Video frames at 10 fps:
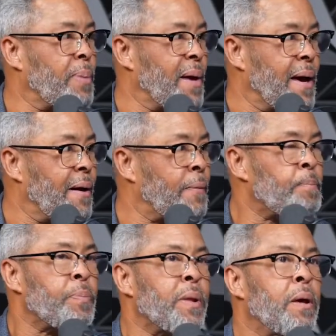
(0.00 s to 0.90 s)
PAL.
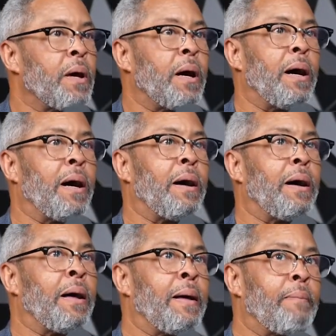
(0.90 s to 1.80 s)

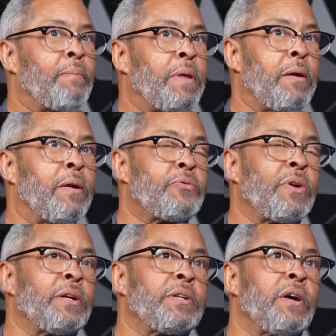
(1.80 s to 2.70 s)
Here in
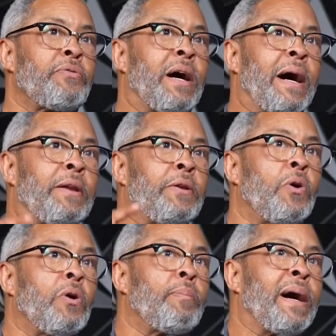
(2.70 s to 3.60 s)
Philadelphia, I
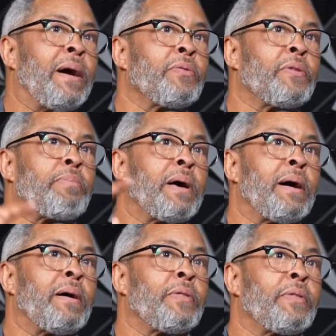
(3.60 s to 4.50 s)
know about the
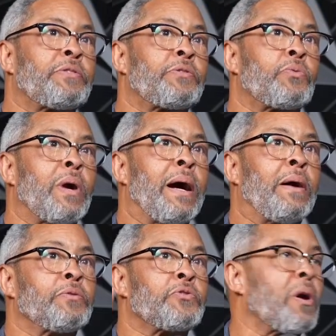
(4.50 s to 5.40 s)
PAL that's
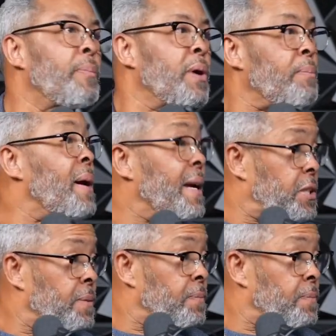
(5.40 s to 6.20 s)
around Strawberry Mansion.